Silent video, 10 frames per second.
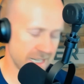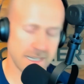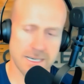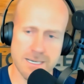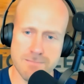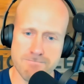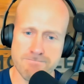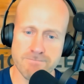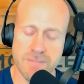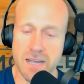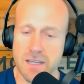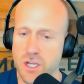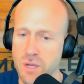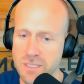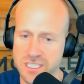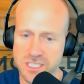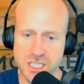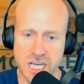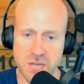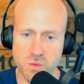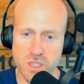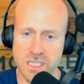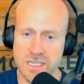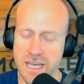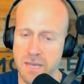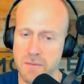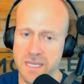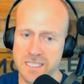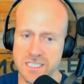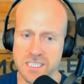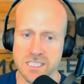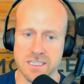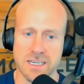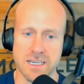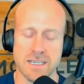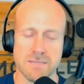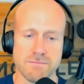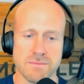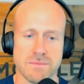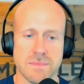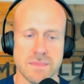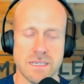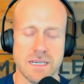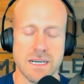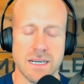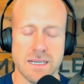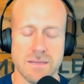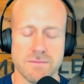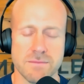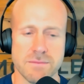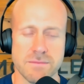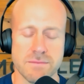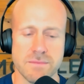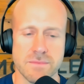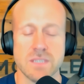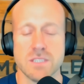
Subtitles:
I mentioned John Wooden. I mentioned, say a bunch of